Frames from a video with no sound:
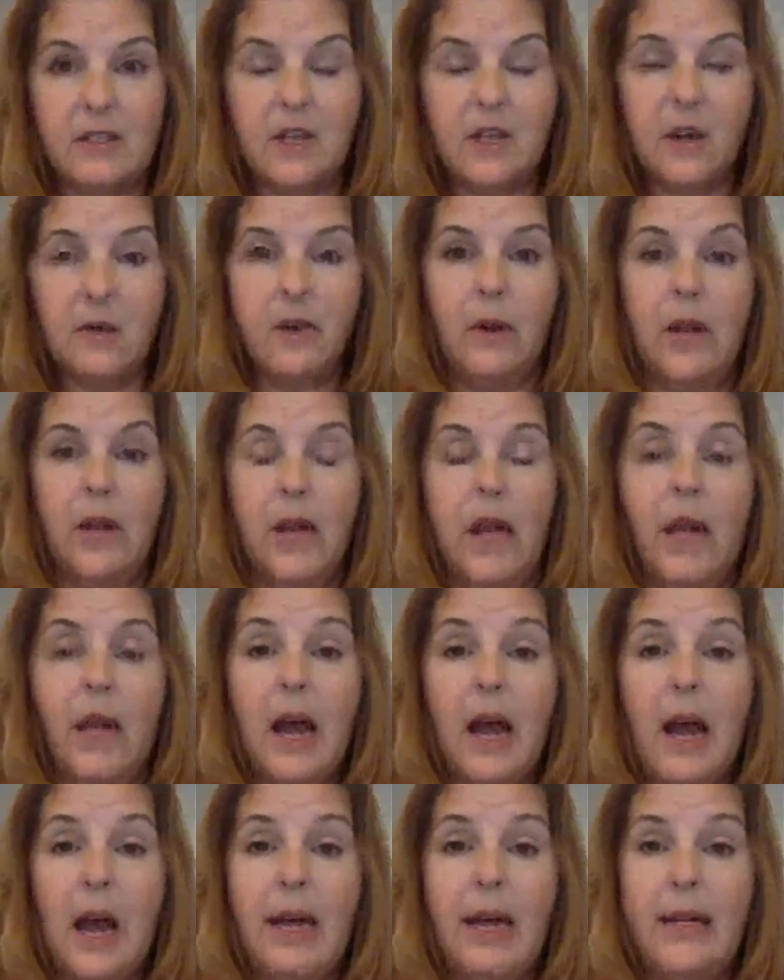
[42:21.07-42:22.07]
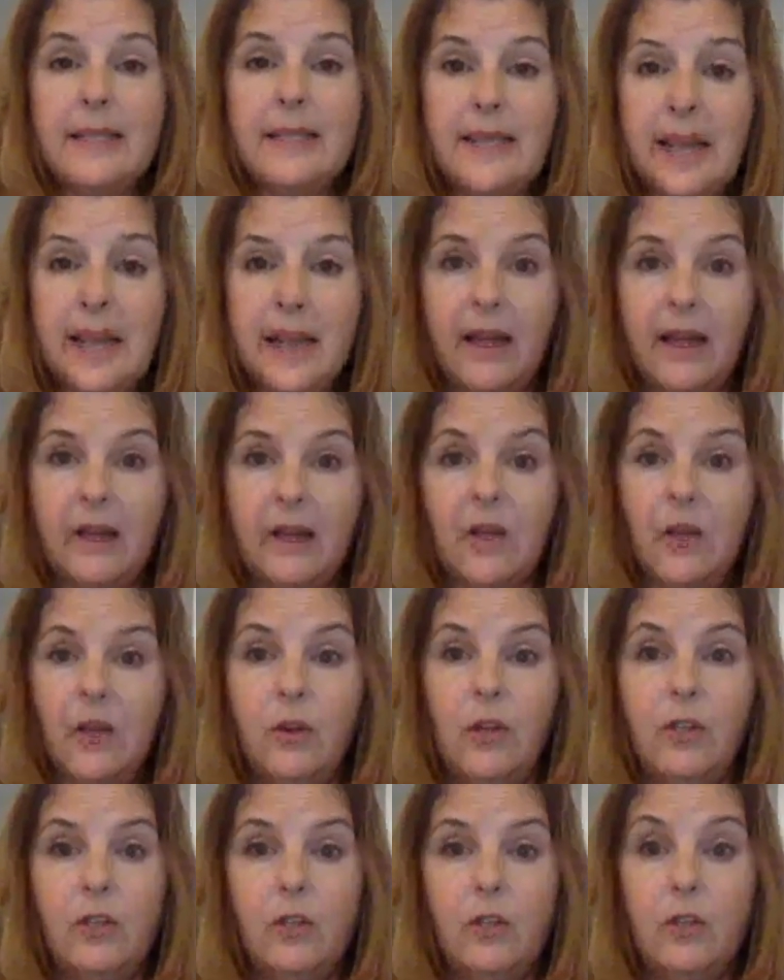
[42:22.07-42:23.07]
So I said you
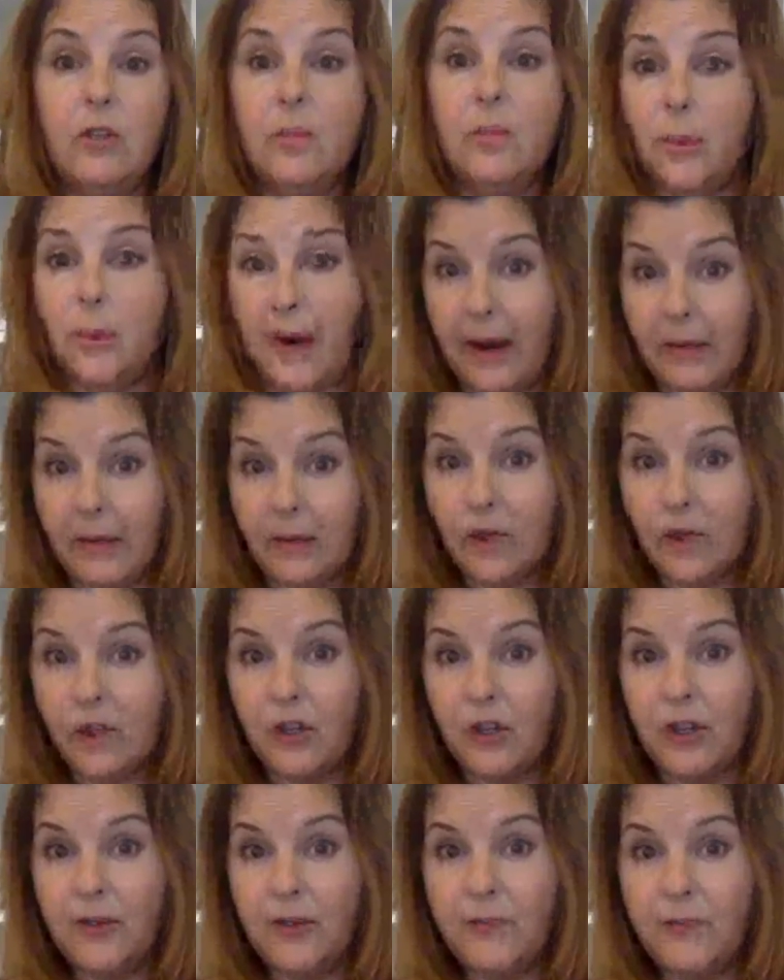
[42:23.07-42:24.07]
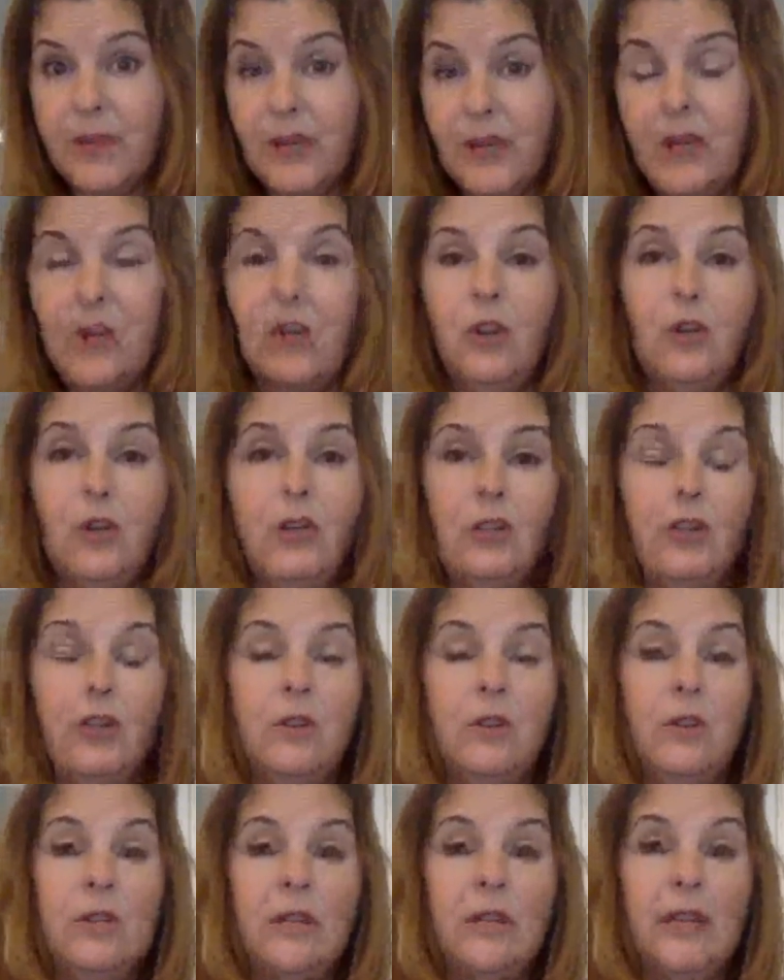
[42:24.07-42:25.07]
could use brown sugar, you could
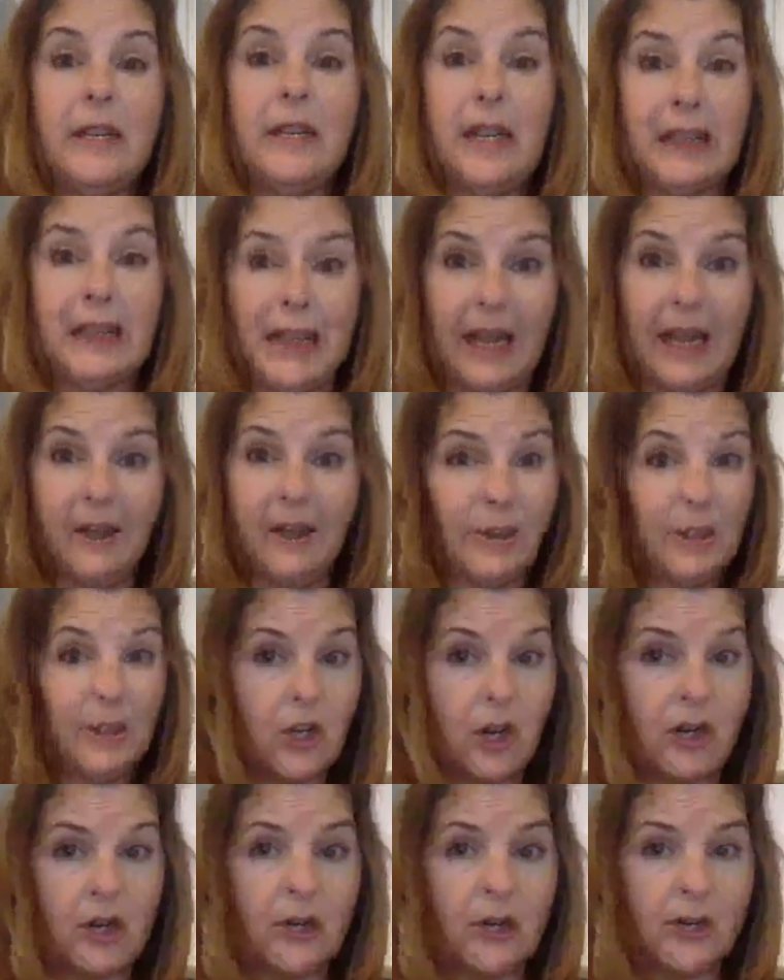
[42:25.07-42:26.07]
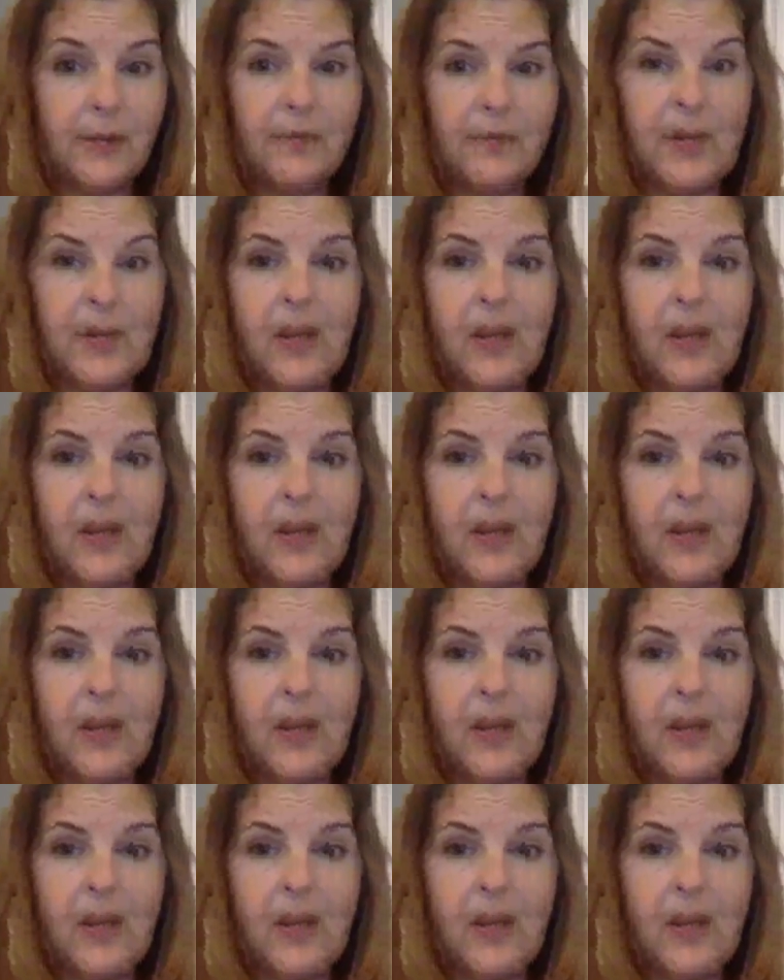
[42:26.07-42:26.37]
use it light or dark,